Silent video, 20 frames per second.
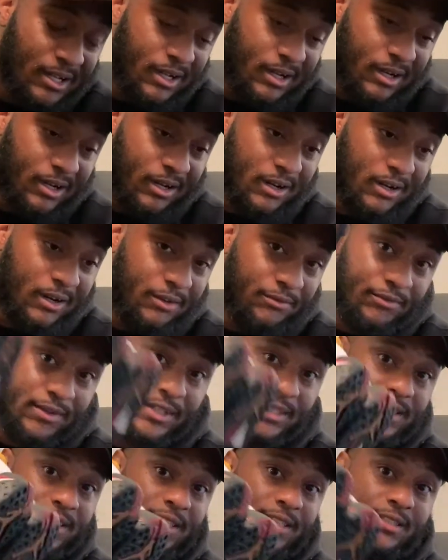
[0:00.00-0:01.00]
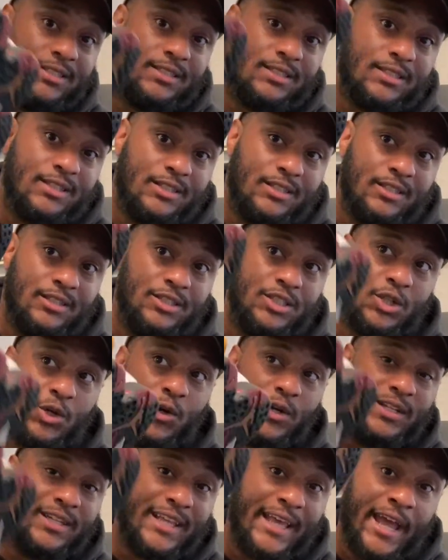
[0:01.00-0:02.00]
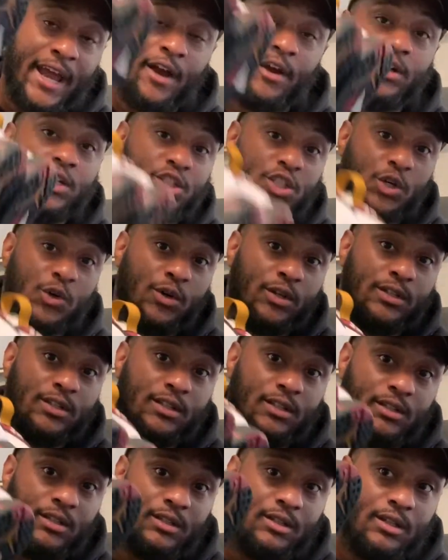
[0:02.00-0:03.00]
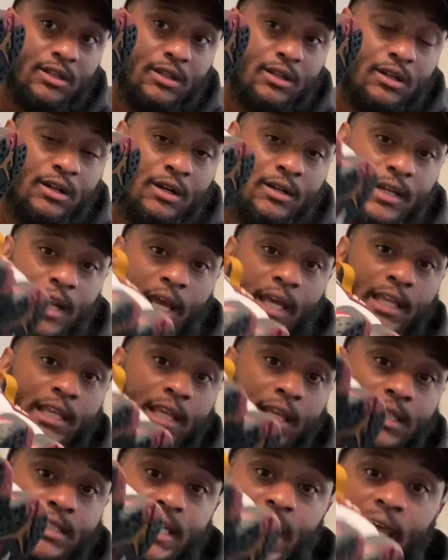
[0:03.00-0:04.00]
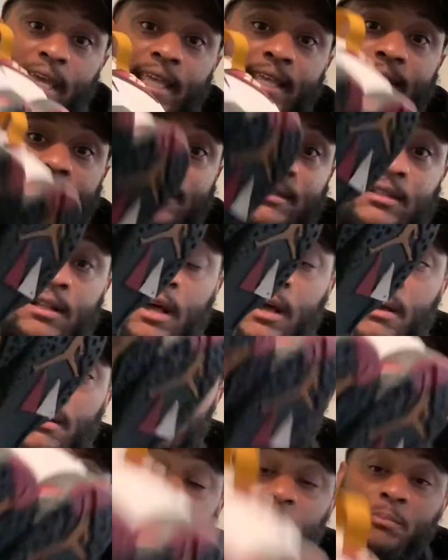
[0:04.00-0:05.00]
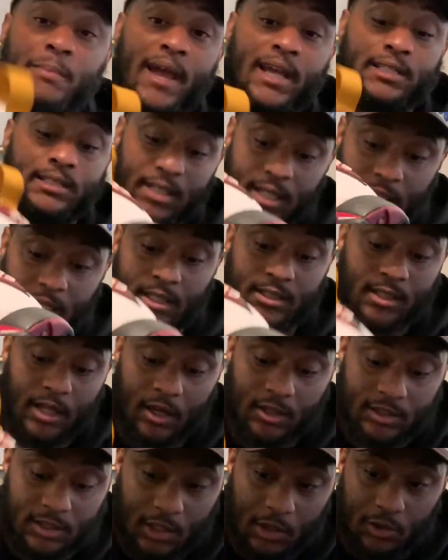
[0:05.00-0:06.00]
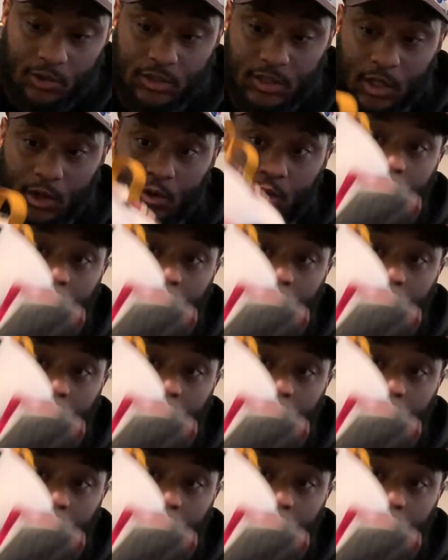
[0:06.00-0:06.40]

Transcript: Vintage Jordan, Air Jordan, Nike jacket to match these also. So,